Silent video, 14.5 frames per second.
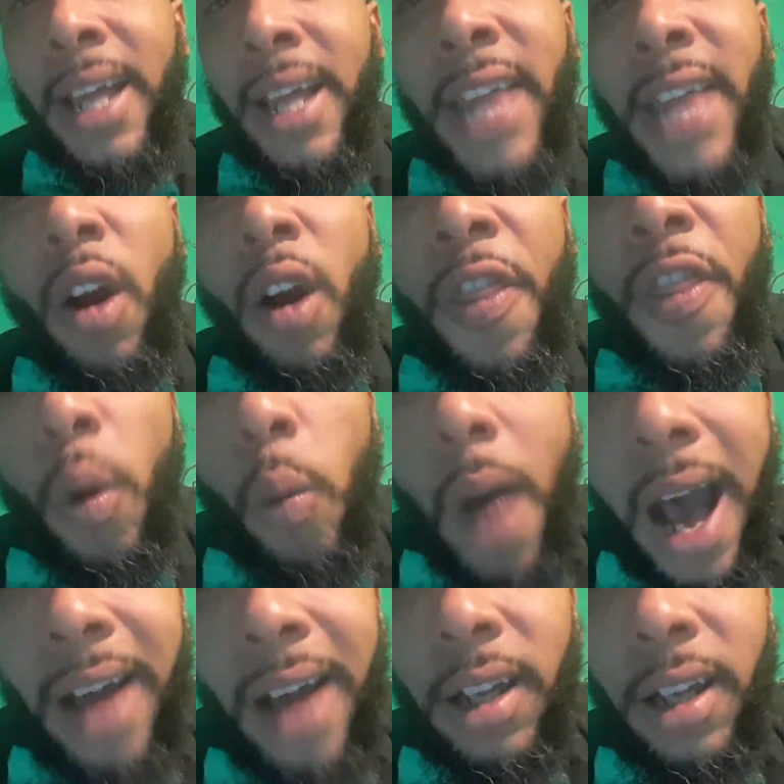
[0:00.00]
They are
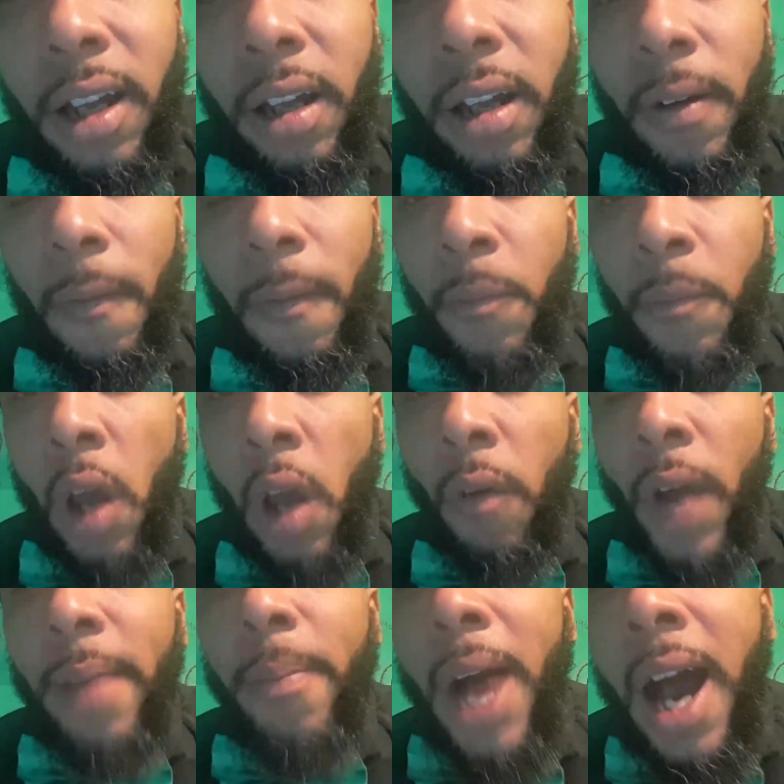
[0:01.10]
Thawala. All
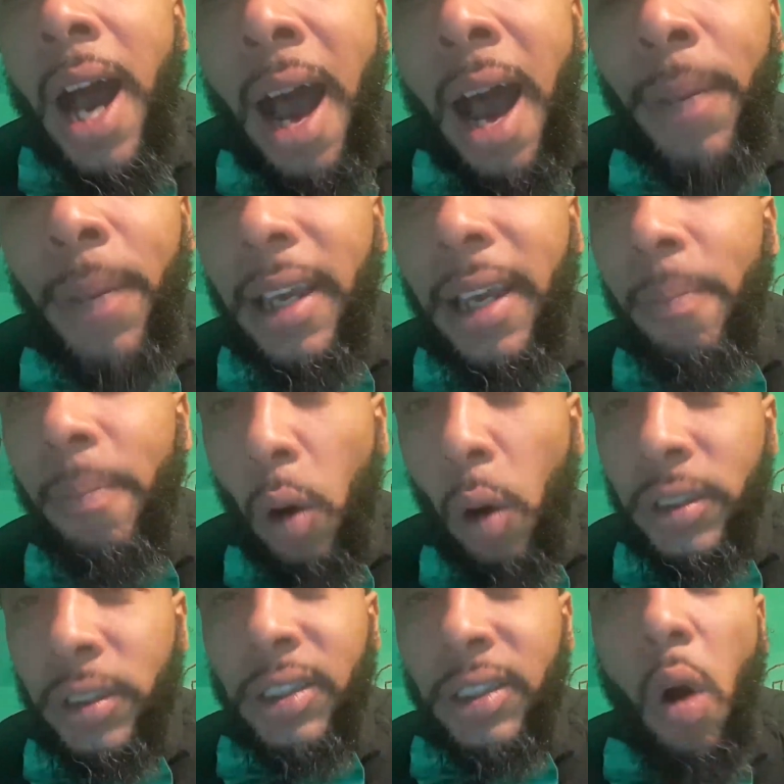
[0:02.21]
right, Muhammad and
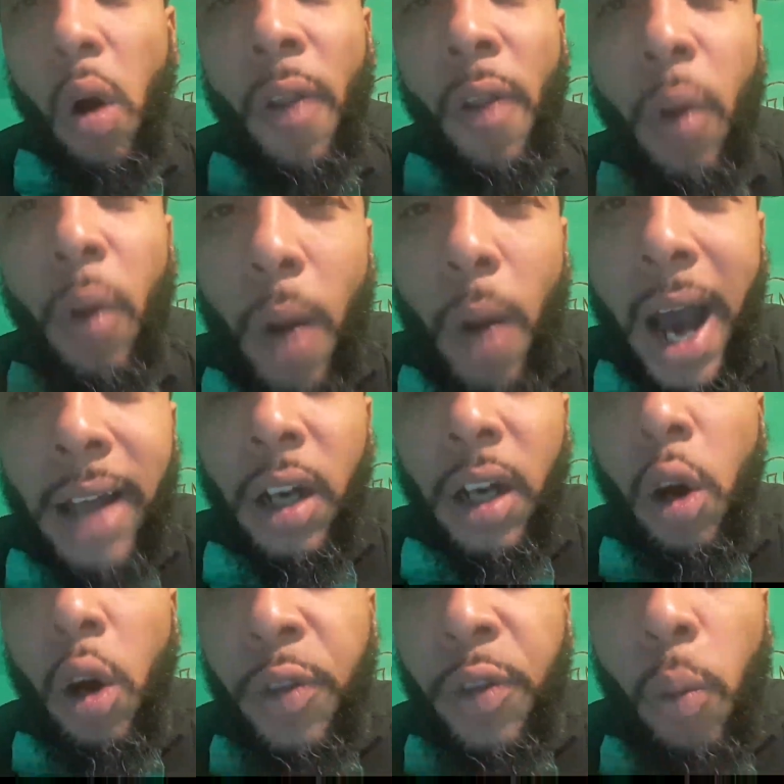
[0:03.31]
Moses are Thawala
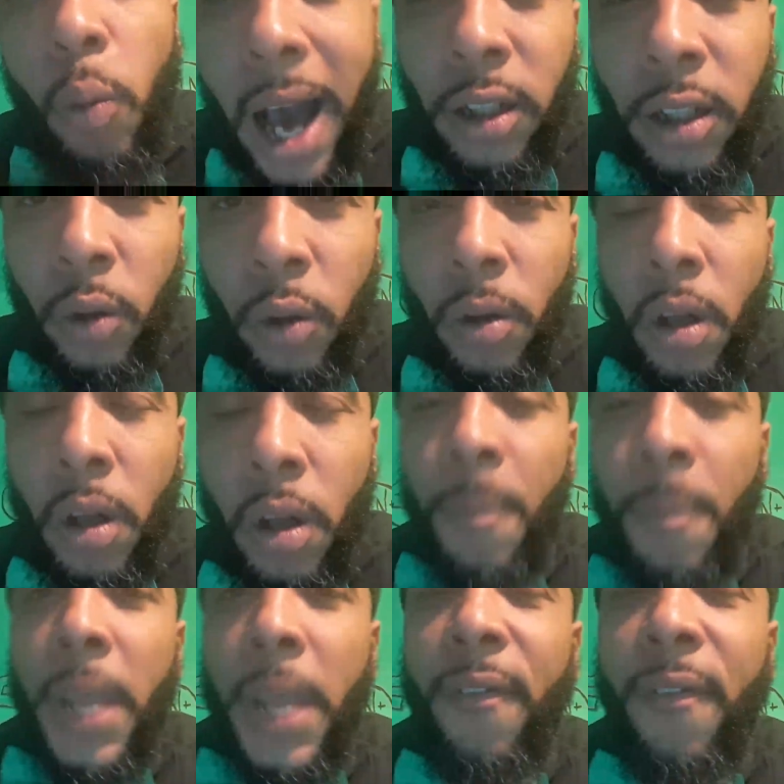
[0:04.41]
or
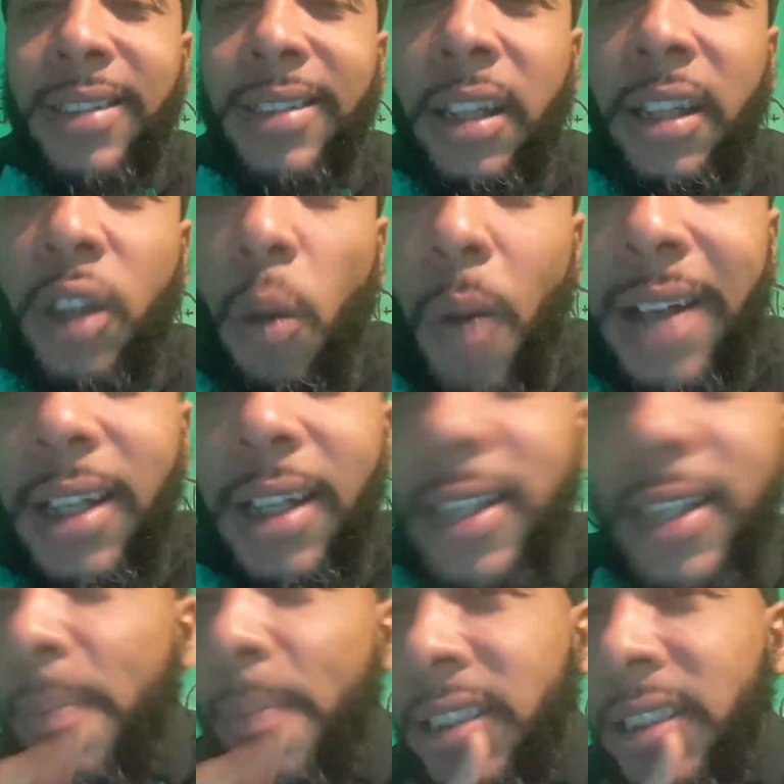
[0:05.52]
Thawalu. If I say Thawala,
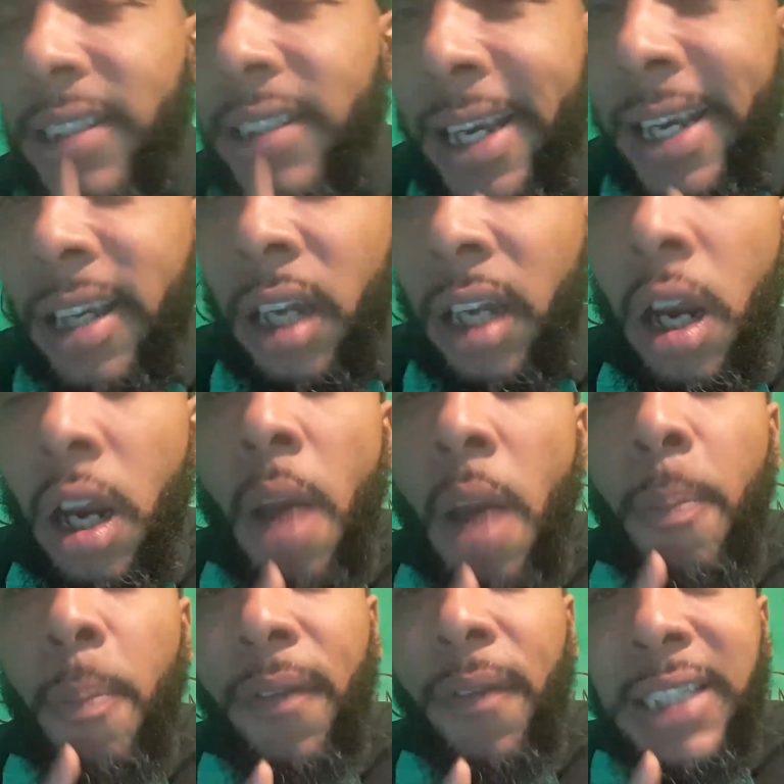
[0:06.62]
that means singular.
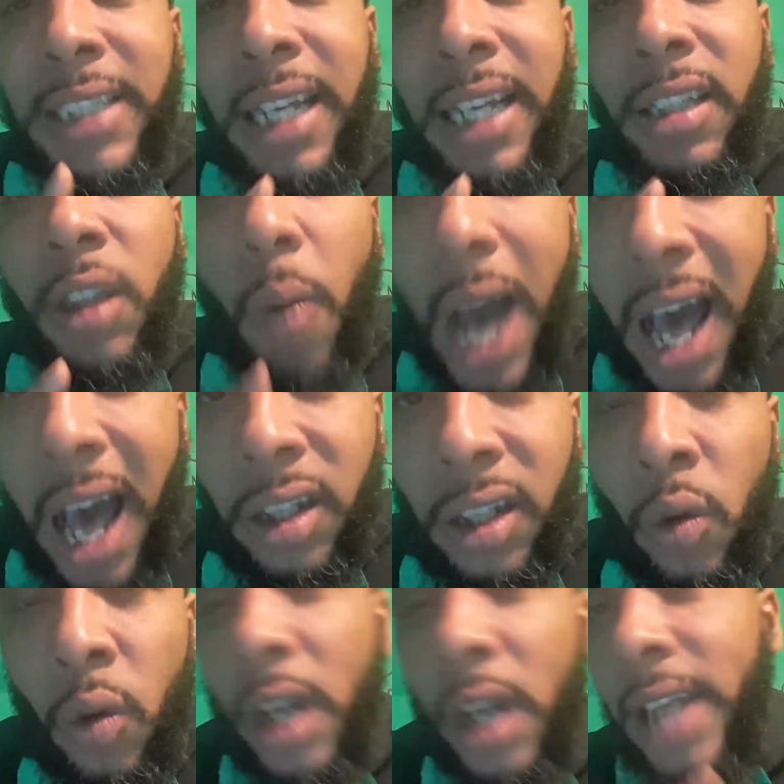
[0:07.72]
But if I say
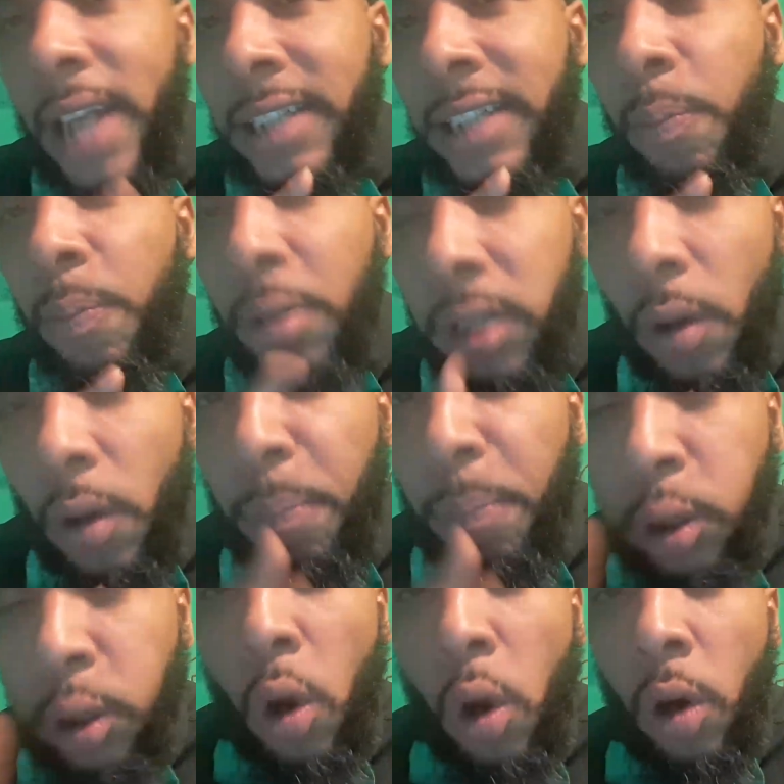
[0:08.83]
Thawalu, that's
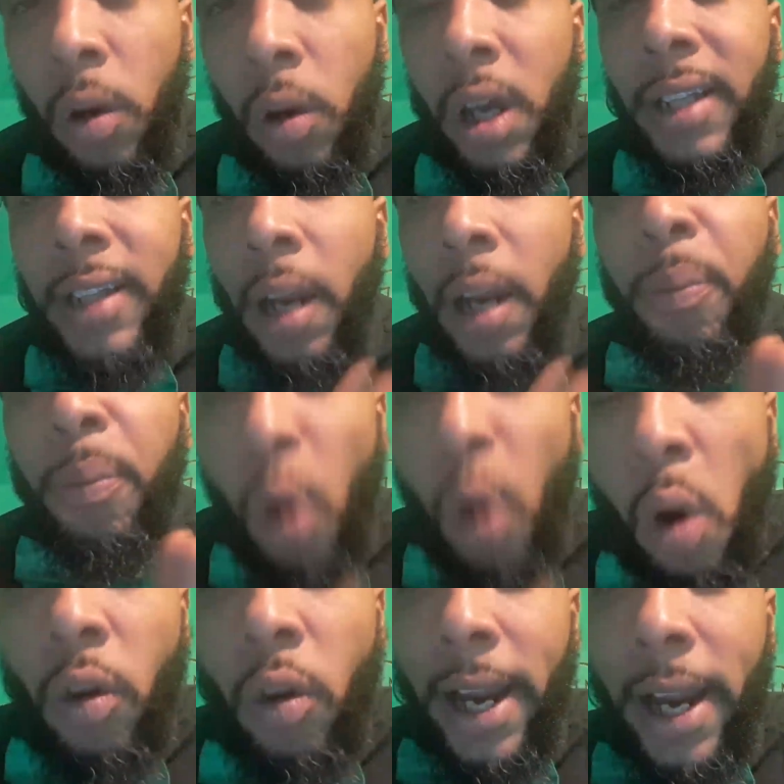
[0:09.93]
plural. They're
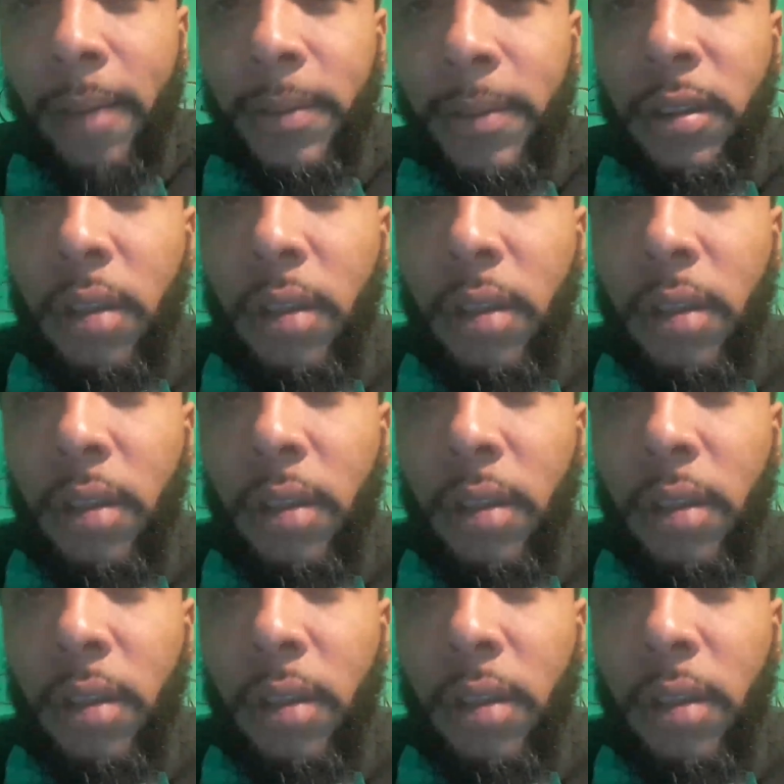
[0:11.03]
programs.